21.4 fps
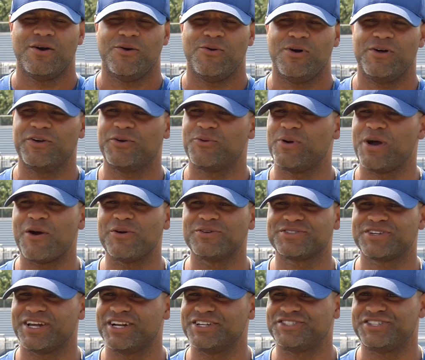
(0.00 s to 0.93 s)
Well, I think we always
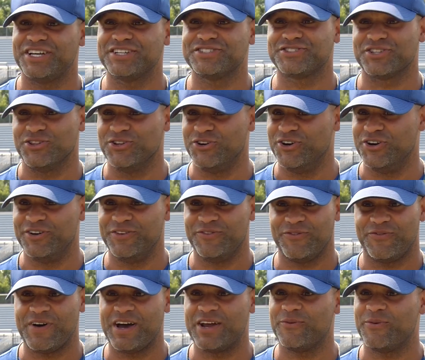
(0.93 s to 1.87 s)
got a chance to learn and
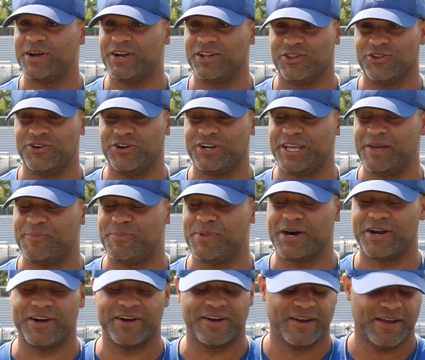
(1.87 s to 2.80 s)
find a way to learn and get
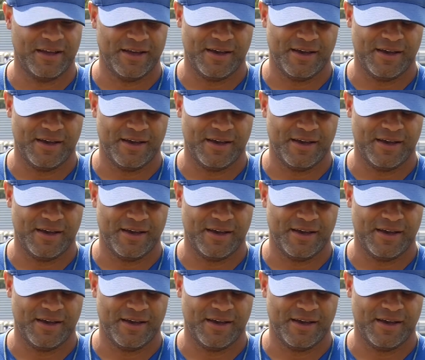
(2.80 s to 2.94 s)
better.